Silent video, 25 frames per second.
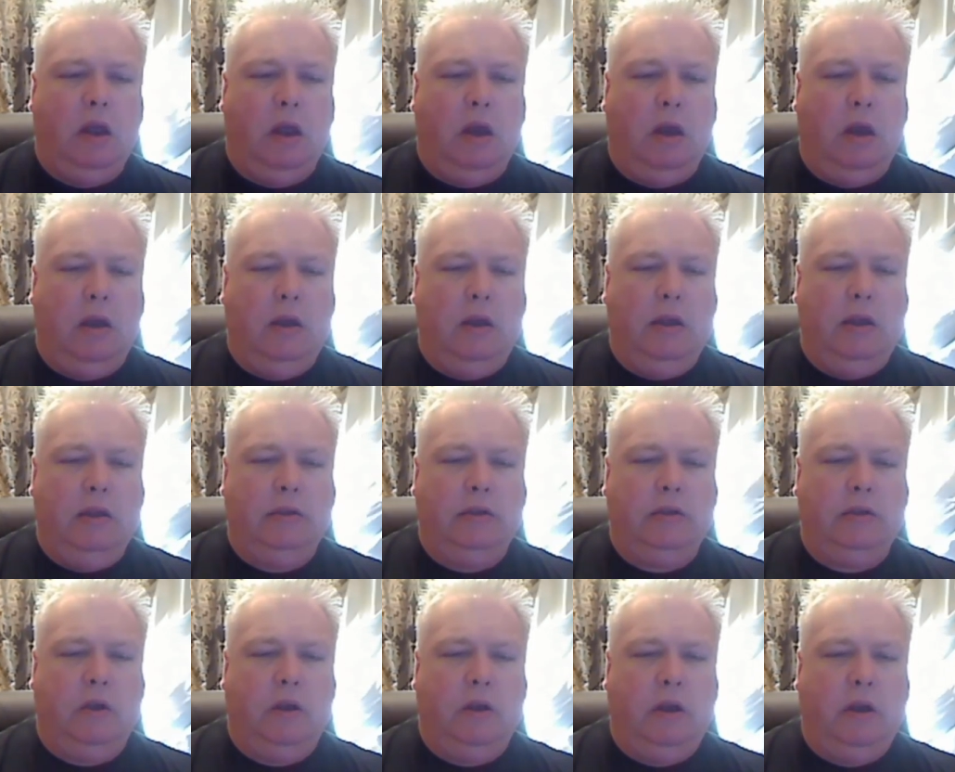
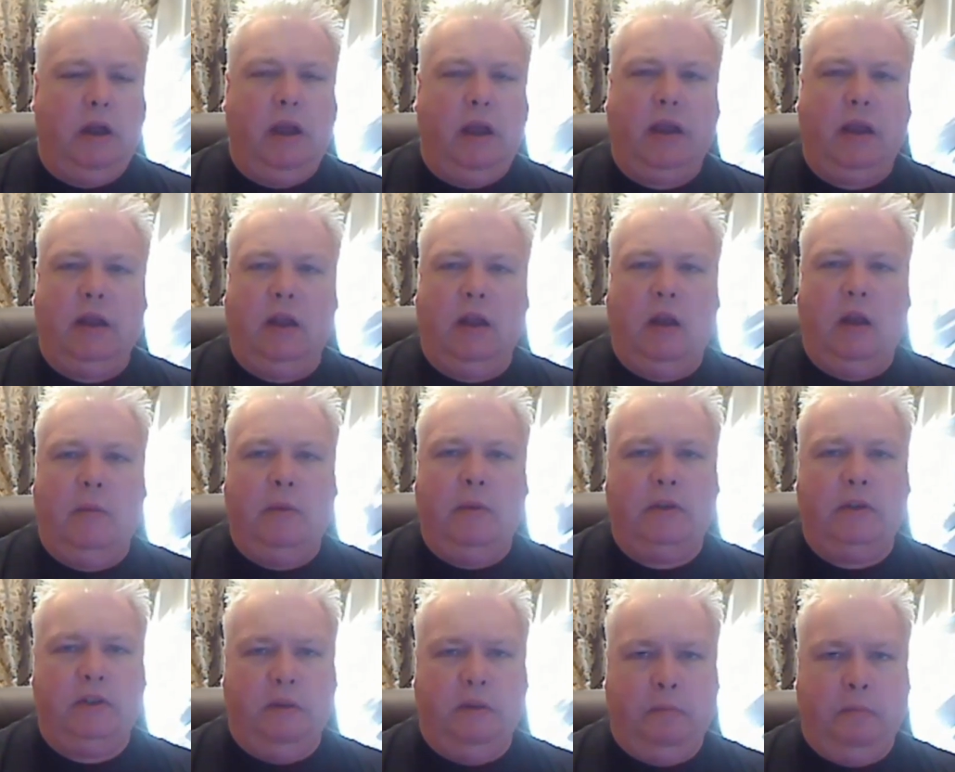is on
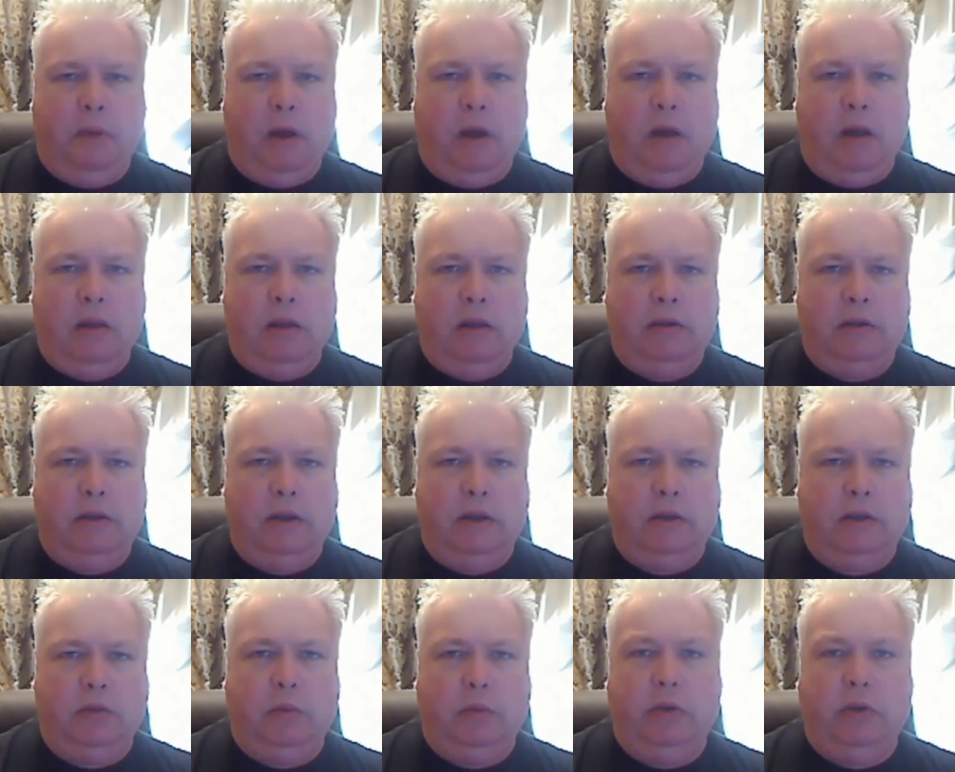economics and
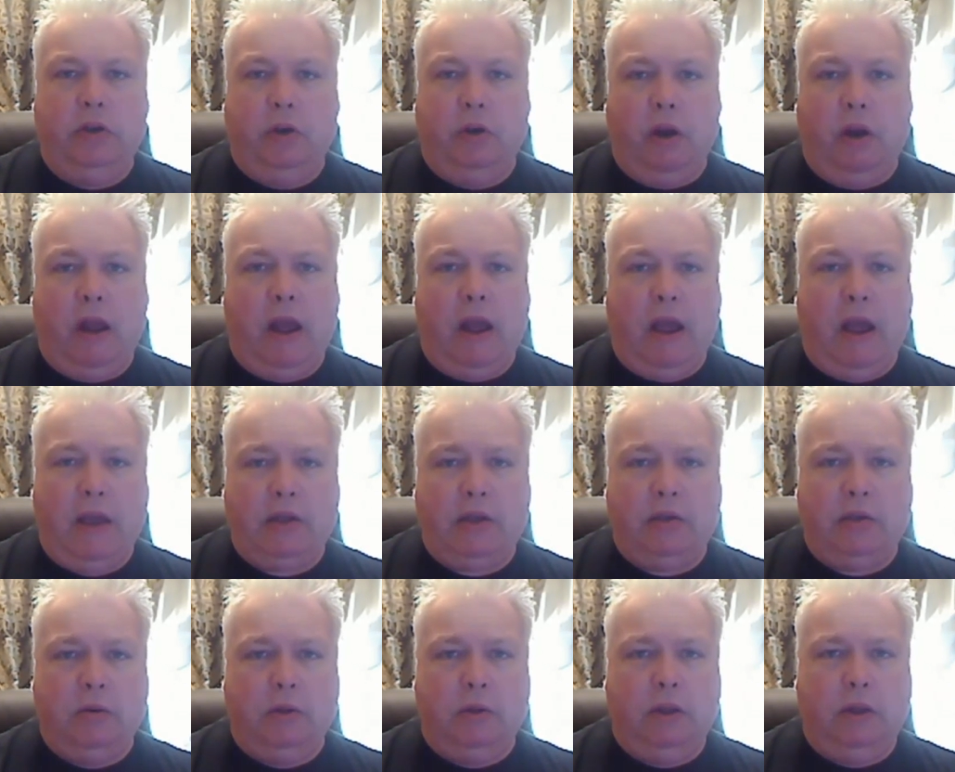politics, which are
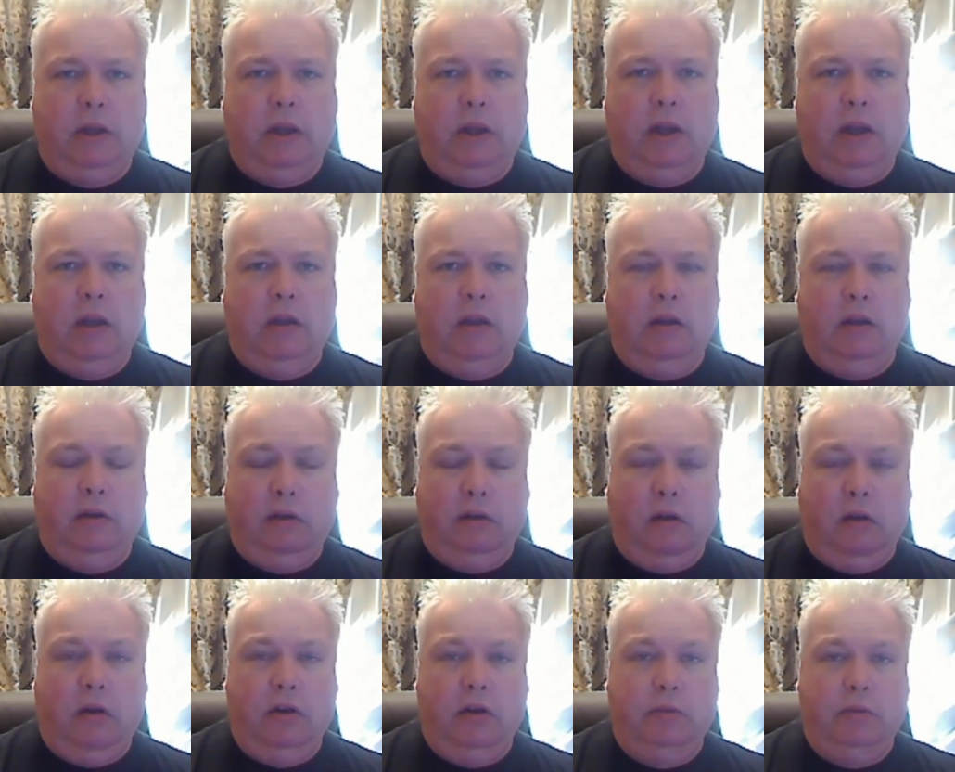actually in
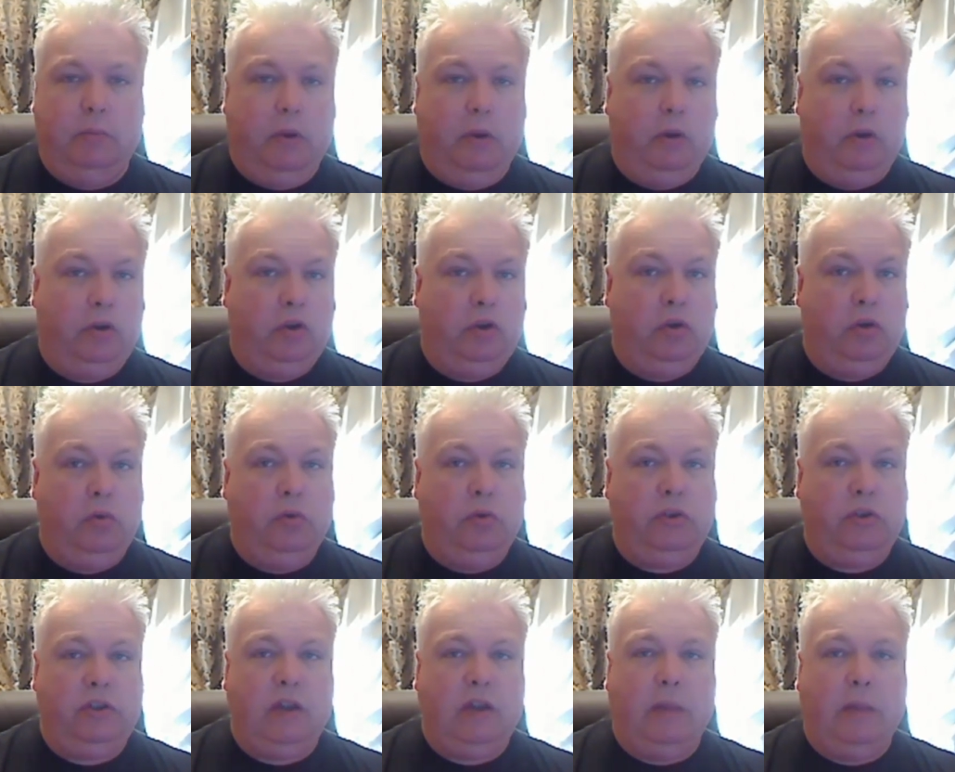his large book
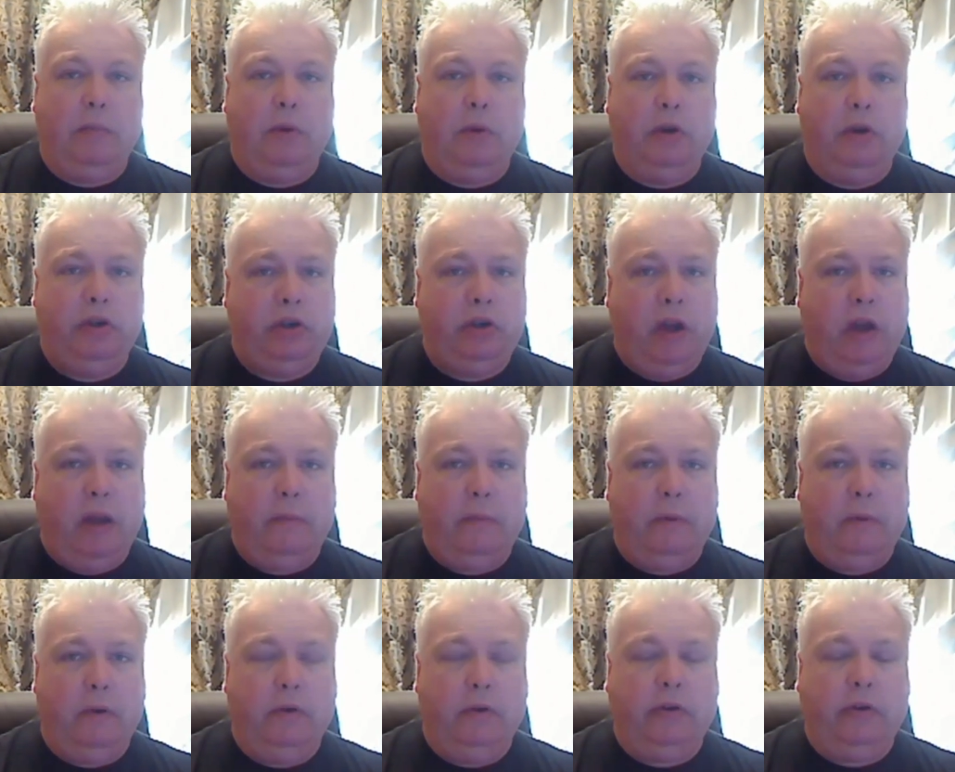two separate
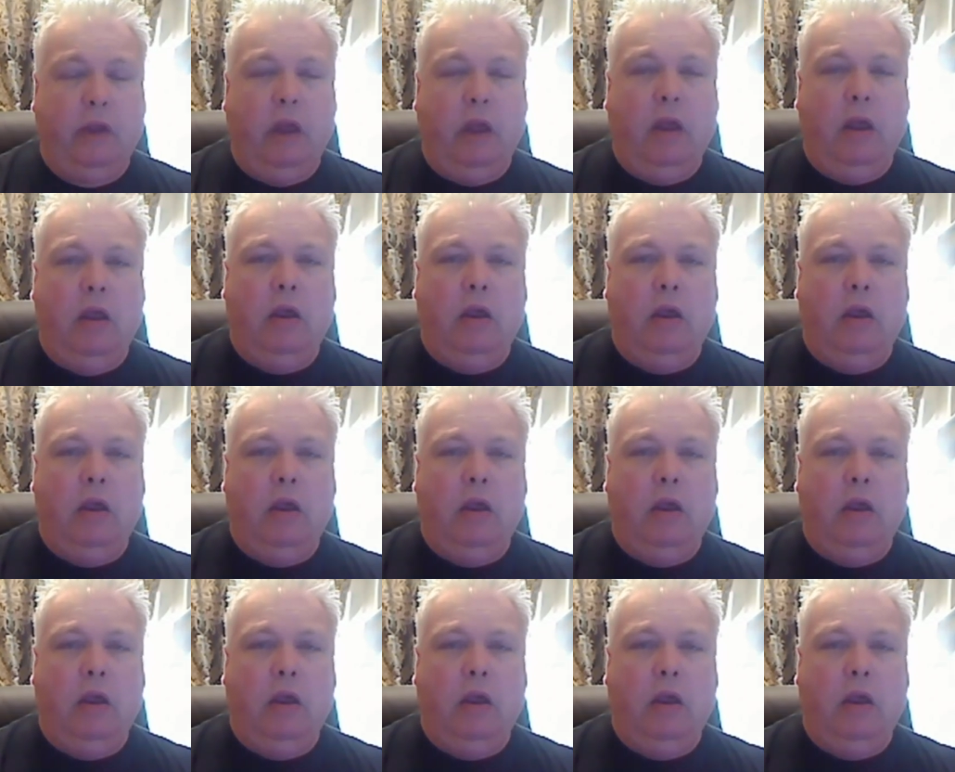chapters.